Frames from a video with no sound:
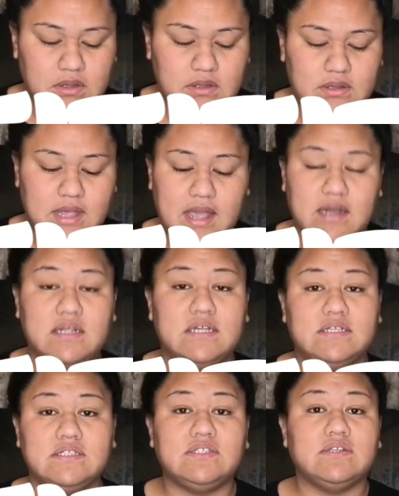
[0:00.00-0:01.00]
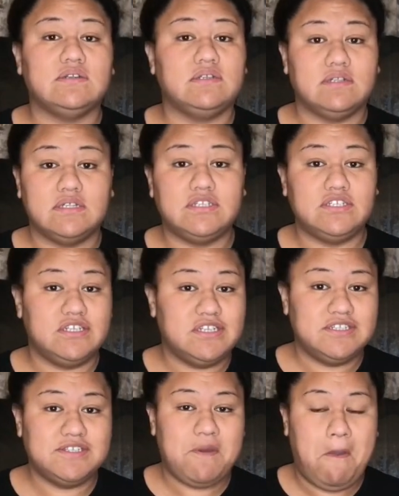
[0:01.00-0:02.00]
That is delicious.
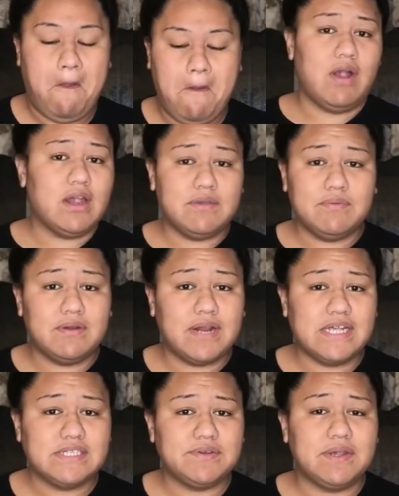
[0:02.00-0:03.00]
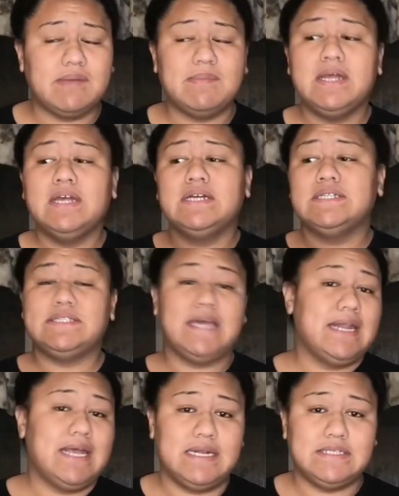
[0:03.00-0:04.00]
Rocky Road ice cream,
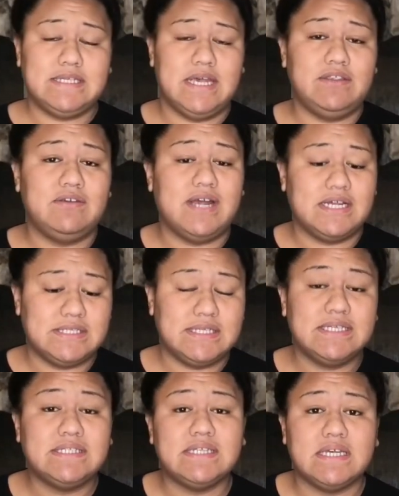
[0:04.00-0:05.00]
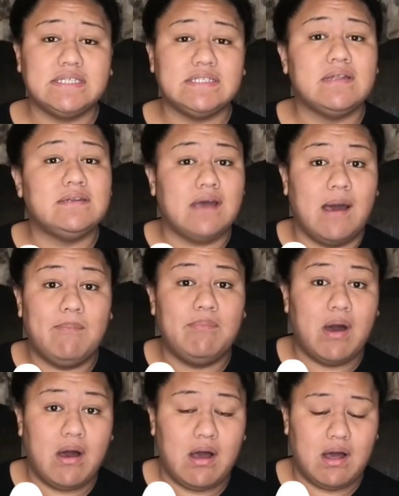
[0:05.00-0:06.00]
10 out of 10. You guys, this is the
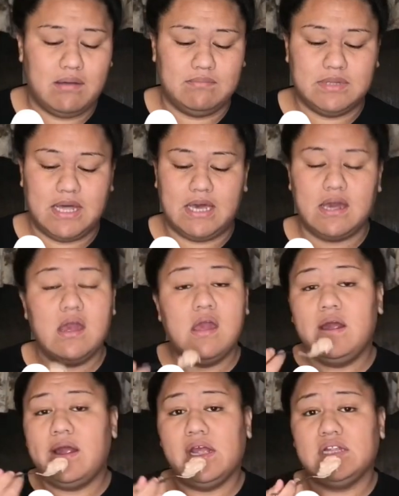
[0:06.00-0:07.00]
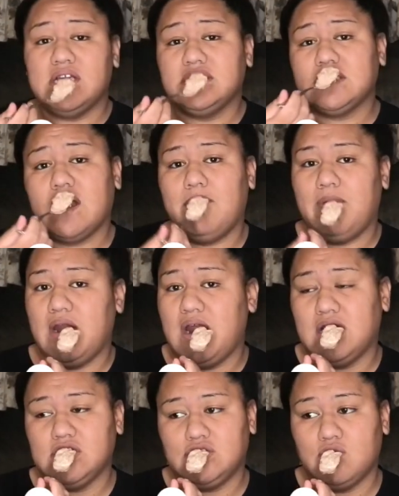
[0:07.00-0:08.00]
bomb. Like, it tastes like I bought it
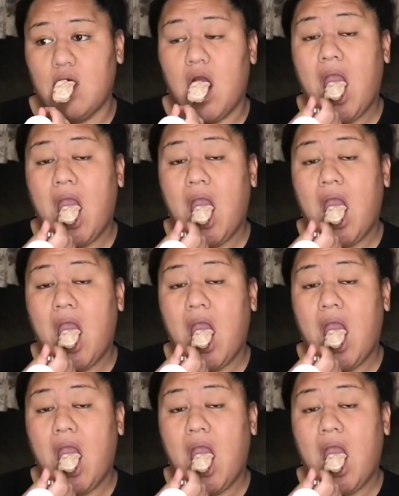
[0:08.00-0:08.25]
at a store.